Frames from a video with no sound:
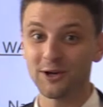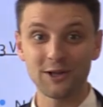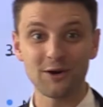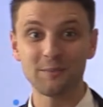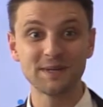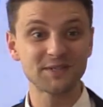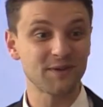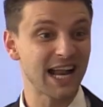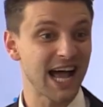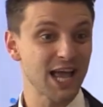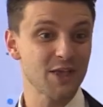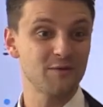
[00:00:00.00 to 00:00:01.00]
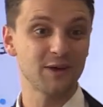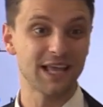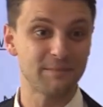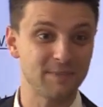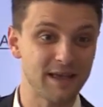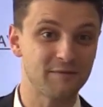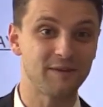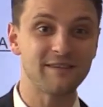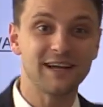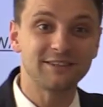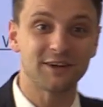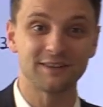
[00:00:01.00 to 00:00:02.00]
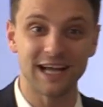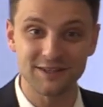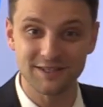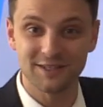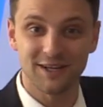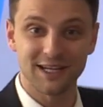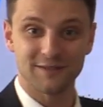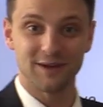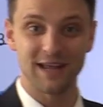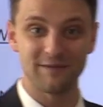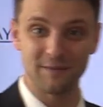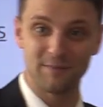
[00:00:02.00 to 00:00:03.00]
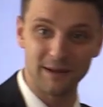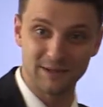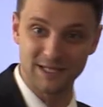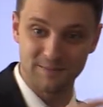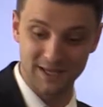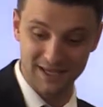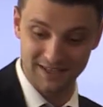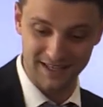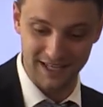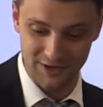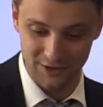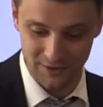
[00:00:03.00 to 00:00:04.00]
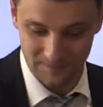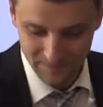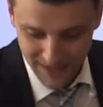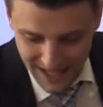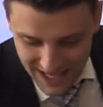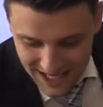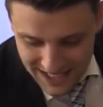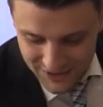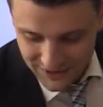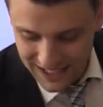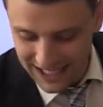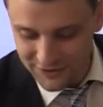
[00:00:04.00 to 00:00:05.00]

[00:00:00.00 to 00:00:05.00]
be Tony Robbins right now. You would get paid $500,000 for every public speaking gig that you do. So